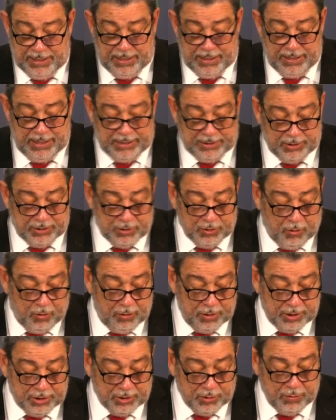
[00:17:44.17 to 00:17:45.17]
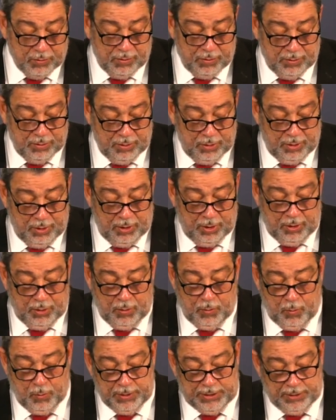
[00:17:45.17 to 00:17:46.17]
And let us also,
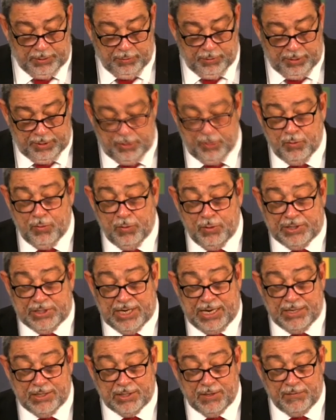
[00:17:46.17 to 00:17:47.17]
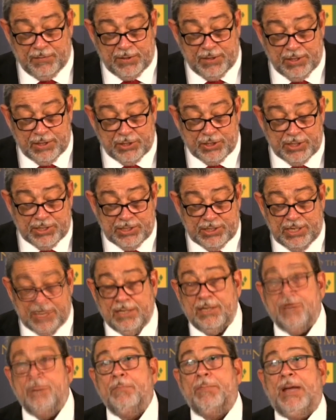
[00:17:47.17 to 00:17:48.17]
with a renewed sense of urgency
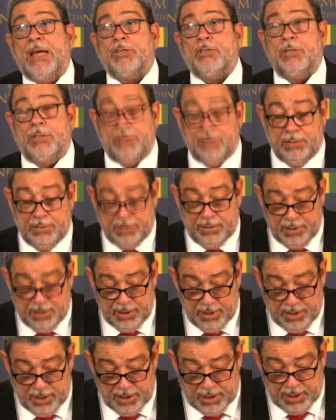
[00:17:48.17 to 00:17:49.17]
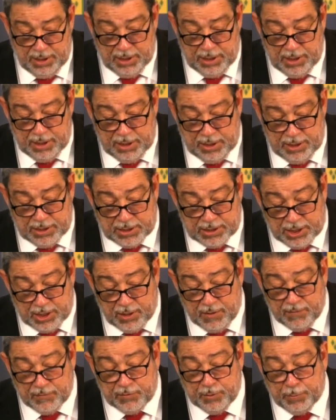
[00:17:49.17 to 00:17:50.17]
and compassion,
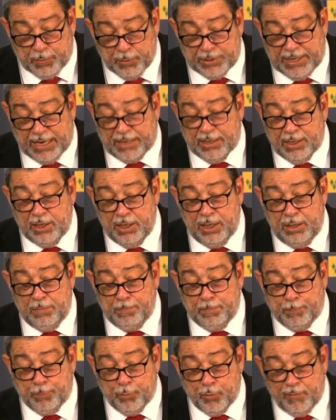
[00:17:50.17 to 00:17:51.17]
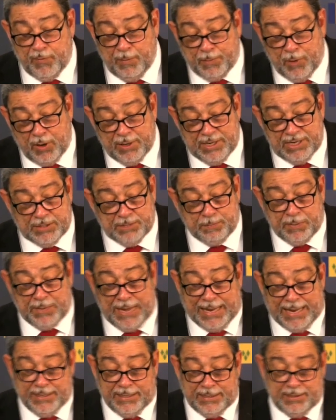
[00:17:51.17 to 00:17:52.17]
serve to protect and improve upon this
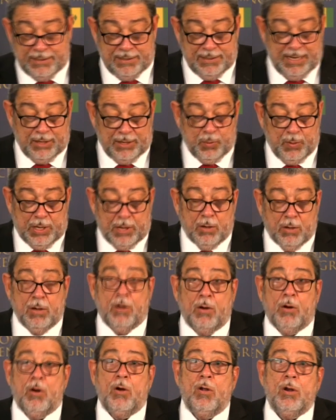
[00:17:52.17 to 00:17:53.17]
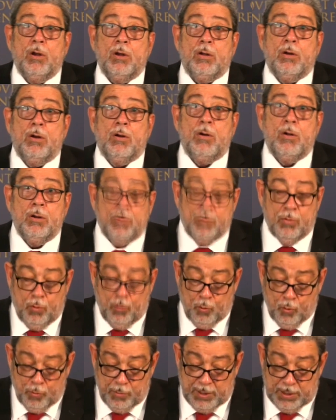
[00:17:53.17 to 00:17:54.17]
planet that we all call
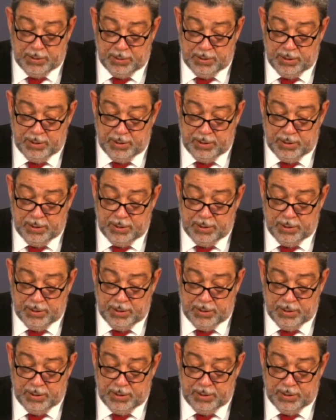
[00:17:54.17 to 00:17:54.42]
home.